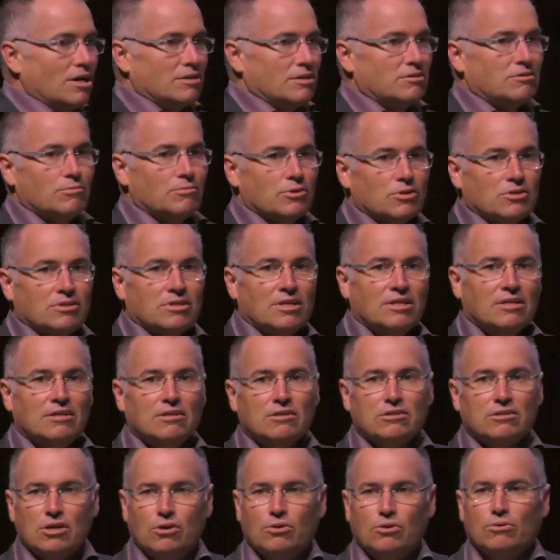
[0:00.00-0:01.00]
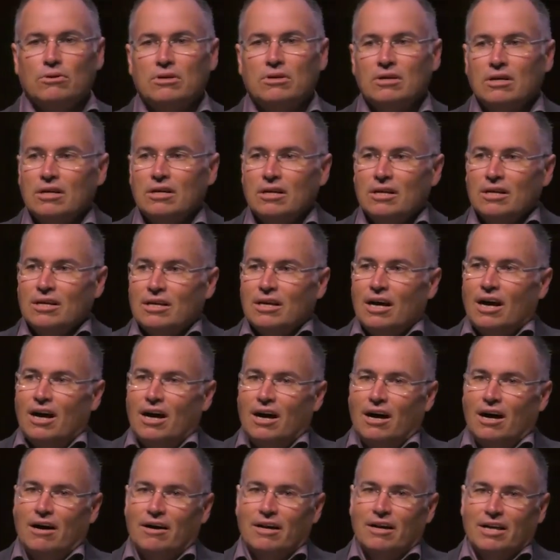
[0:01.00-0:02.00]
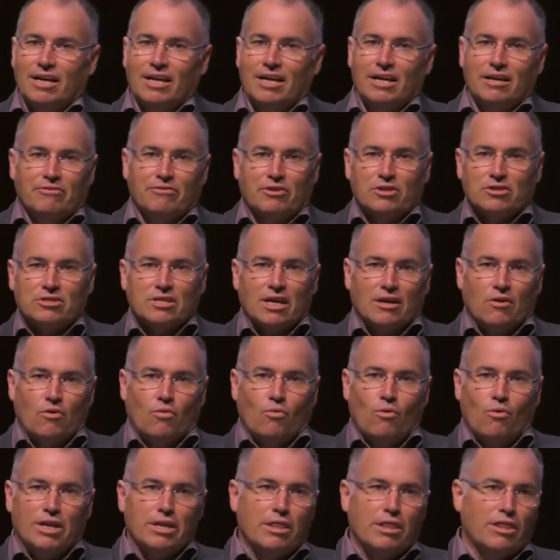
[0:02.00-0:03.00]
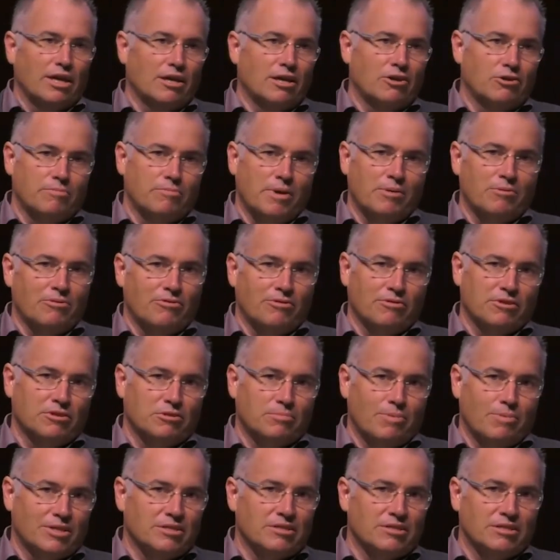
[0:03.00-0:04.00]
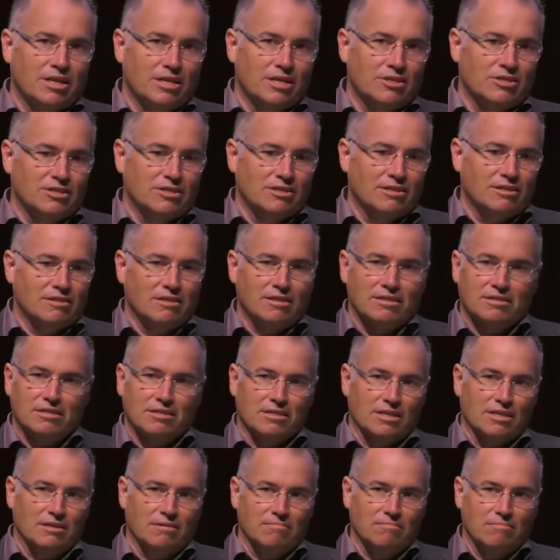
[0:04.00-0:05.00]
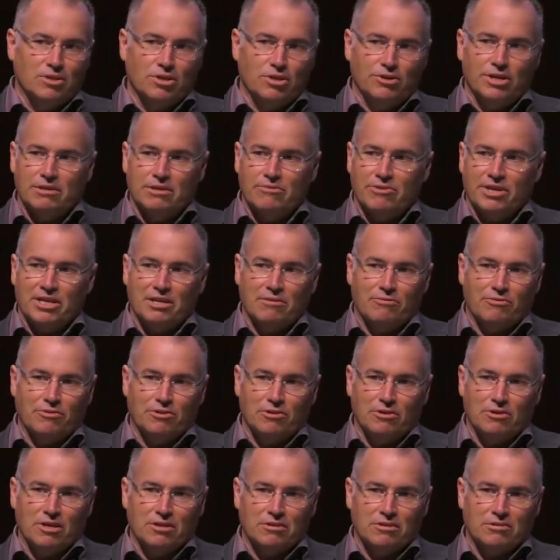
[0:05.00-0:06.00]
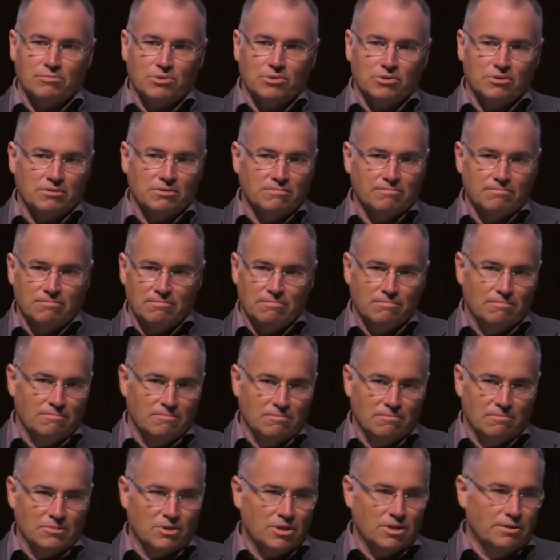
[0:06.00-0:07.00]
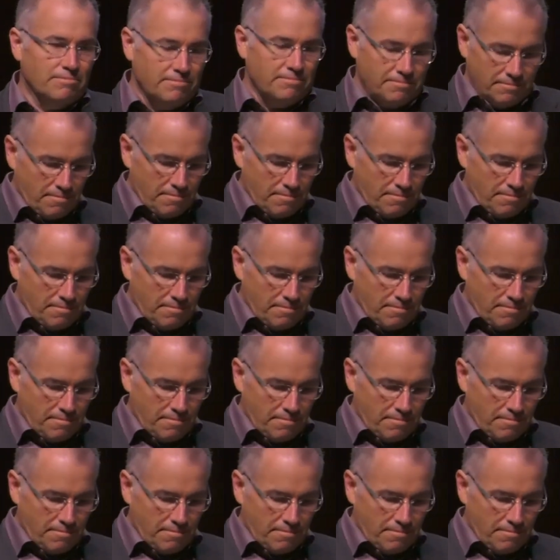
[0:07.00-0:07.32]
customers. So if there's like one thing you remember from this presentation, this is it. You're innovating for new customers. Okay.